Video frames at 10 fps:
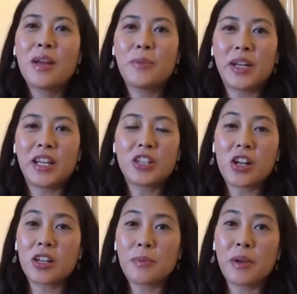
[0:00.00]
When I
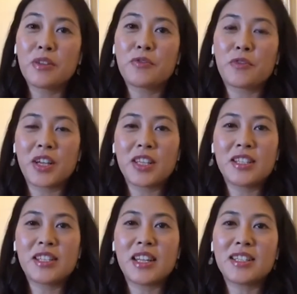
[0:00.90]
talk about
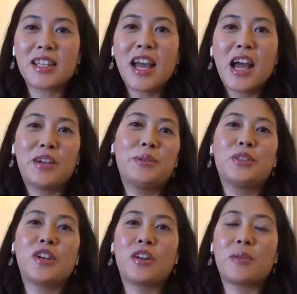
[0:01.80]
frankincense, I
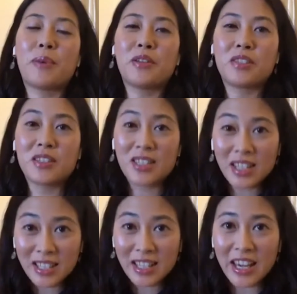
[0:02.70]
would talk about the
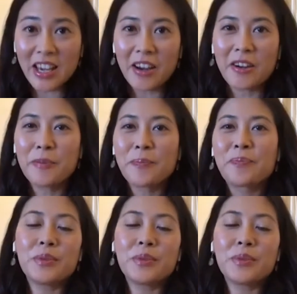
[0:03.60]
skincare.